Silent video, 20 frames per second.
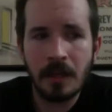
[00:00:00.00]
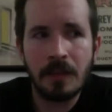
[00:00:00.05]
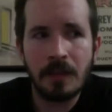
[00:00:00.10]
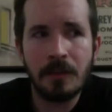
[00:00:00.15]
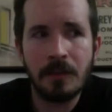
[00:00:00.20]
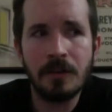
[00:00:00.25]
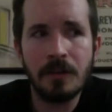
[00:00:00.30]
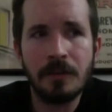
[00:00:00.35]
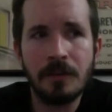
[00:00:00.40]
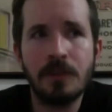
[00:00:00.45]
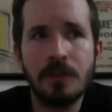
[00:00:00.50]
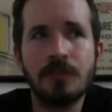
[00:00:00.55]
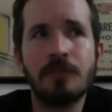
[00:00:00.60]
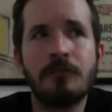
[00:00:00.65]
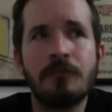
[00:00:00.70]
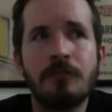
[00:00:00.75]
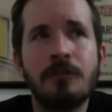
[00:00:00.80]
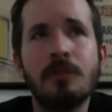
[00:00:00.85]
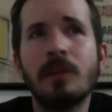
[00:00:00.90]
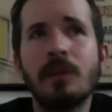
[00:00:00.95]
There's
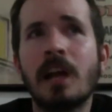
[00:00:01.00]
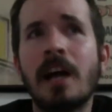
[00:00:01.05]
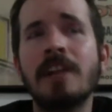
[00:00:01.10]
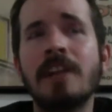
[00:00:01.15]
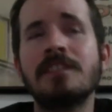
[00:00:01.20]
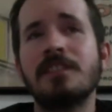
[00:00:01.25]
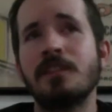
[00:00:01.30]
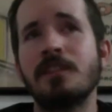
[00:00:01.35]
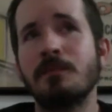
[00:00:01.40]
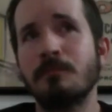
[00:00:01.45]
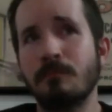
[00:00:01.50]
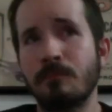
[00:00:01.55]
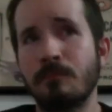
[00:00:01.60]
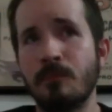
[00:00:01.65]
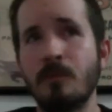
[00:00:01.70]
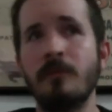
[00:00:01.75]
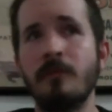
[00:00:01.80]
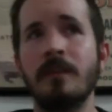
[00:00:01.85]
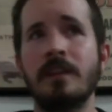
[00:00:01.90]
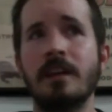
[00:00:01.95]
a few lines in the
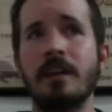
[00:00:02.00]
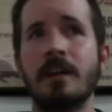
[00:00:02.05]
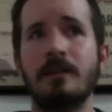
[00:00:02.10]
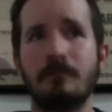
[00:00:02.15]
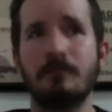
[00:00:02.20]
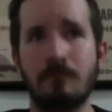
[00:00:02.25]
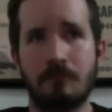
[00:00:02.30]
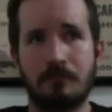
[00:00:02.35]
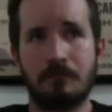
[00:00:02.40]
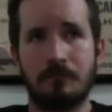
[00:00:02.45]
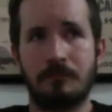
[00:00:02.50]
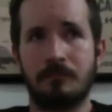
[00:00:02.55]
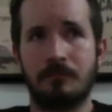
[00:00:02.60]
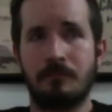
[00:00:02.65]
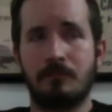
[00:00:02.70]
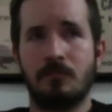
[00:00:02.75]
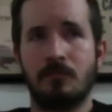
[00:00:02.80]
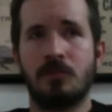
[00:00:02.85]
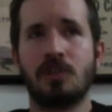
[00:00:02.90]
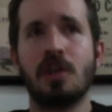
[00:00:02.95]
movie that
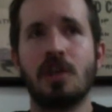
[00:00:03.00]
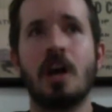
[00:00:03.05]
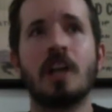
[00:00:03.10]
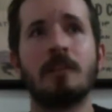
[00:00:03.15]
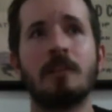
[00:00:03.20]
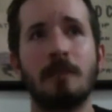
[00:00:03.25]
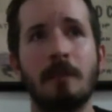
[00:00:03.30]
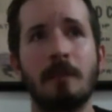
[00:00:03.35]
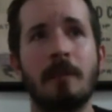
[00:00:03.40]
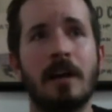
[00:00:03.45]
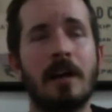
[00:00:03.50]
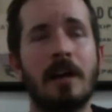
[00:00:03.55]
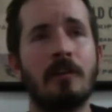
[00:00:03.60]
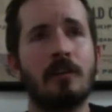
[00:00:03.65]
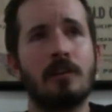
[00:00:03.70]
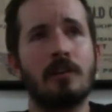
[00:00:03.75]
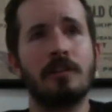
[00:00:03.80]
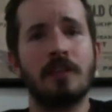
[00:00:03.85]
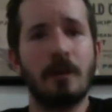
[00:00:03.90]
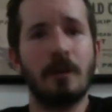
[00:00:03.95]
shocked me by how
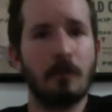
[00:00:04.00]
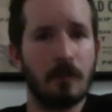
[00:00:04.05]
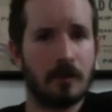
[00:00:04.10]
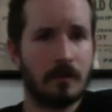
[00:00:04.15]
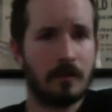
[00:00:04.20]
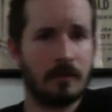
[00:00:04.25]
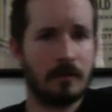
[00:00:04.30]
good they were.